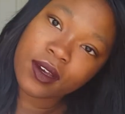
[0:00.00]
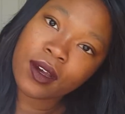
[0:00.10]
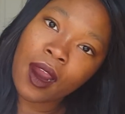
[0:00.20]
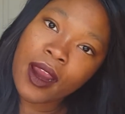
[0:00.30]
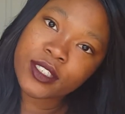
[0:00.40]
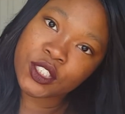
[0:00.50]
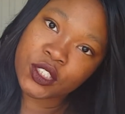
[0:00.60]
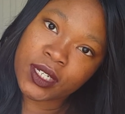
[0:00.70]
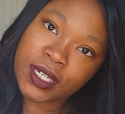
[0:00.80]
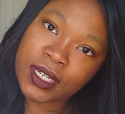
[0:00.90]

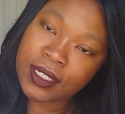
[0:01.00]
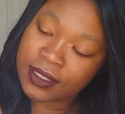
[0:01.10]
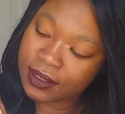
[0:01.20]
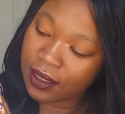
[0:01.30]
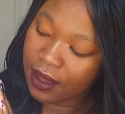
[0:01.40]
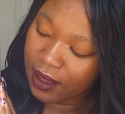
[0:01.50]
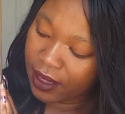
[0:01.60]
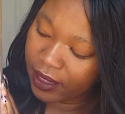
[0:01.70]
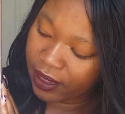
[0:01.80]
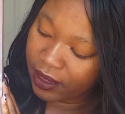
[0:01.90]
heartstrings
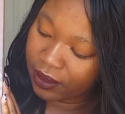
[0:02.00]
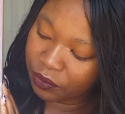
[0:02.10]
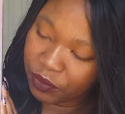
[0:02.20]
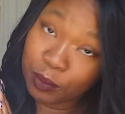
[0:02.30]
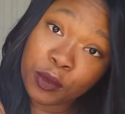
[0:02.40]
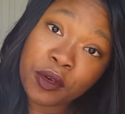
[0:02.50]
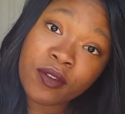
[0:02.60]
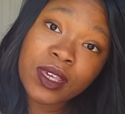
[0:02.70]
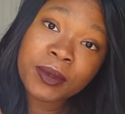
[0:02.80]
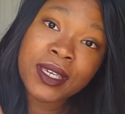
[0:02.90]
and
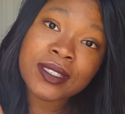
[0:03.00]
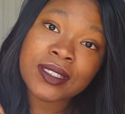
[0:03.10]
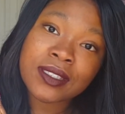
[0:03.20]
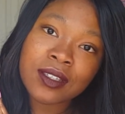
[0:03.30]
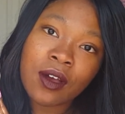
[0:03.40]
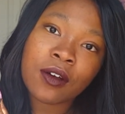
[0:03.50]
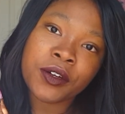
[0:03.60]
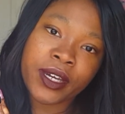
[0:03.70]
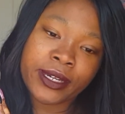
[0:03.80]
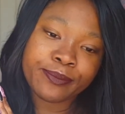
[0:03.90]
removing pieces. So,
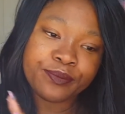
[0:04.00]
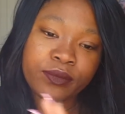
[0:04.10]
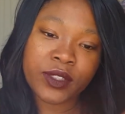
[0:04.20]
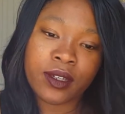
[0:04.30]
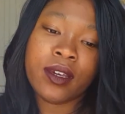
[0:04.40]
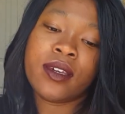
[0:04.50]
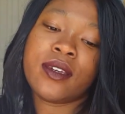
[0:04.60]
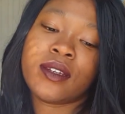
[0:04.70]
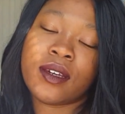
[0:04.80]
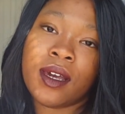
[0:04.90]
okay,
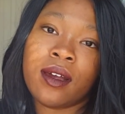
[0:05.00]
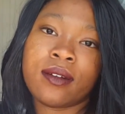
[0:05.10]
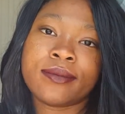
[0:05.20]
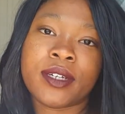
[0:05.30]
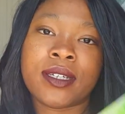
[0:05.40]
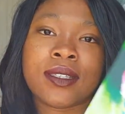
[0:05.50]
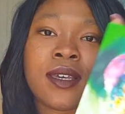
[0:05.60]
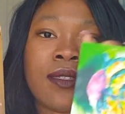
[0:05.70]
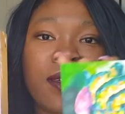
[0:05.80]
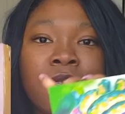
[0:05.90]
you know how I
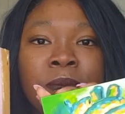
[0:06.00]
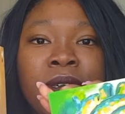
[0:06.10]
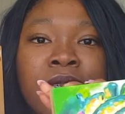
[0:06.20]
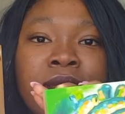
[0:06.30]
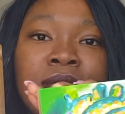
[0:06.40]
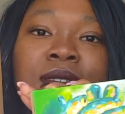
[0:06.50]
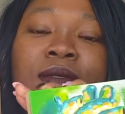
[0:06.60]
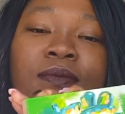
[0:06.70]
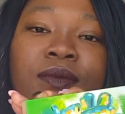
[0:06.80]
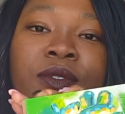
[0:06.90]
said this piece,
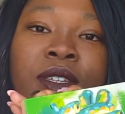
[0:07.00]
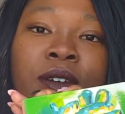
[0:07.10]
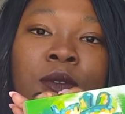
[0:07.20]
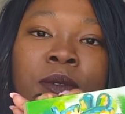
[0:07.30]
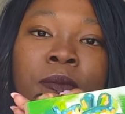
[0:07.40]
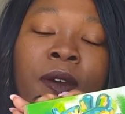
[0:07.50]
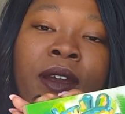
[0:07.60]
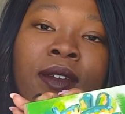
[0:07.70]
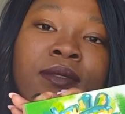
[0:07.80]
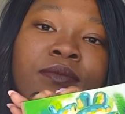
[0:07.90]
the open
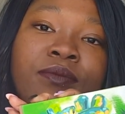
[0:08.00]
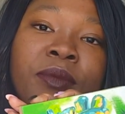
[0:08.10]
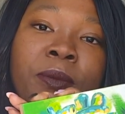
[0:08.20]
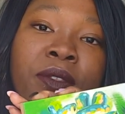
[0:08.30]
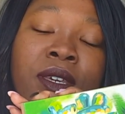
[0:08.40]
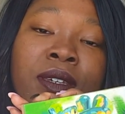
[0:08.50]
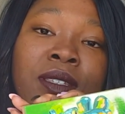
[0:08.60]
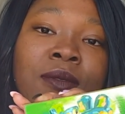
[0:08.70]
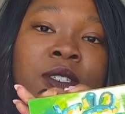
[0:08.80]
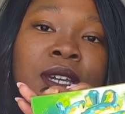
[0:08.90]
part, people think
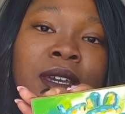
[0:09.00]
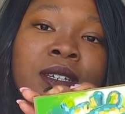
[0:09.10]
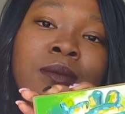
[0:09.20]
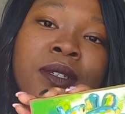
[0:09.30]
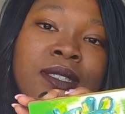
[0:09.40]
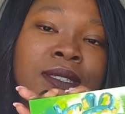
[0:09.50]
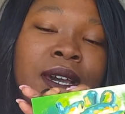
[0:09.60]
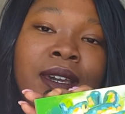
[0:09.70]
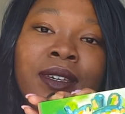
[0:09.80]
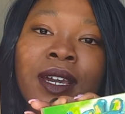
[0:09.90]
is a vagina, but it's
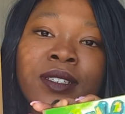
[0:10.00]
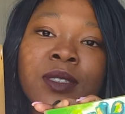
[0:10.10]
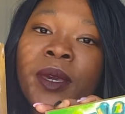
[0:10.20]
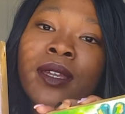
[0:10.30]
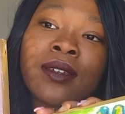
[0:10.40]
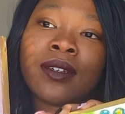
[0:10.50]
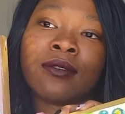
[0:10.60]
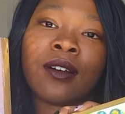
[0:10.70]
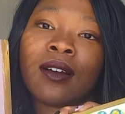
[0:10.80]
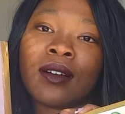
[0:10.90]
not. I just painted it
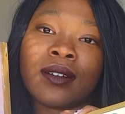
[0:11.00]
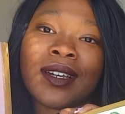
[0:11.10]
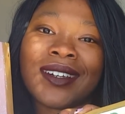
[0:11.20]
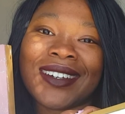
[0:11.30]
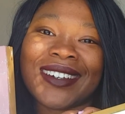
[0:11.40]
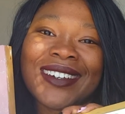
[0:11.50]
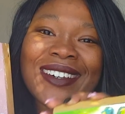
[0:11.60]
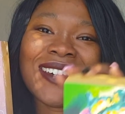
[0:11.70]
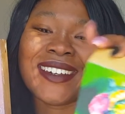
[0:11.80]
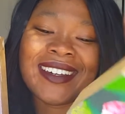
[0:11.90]
wrong.
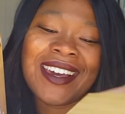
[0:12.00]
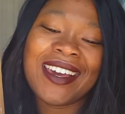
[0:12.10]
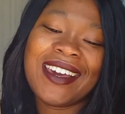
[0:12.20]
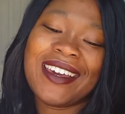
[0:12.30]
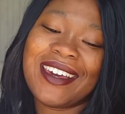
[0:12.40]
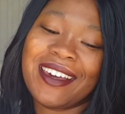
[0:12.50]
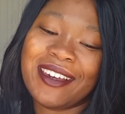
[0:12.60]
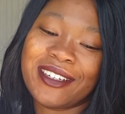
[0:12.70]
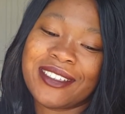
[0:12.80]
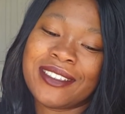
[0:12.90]
This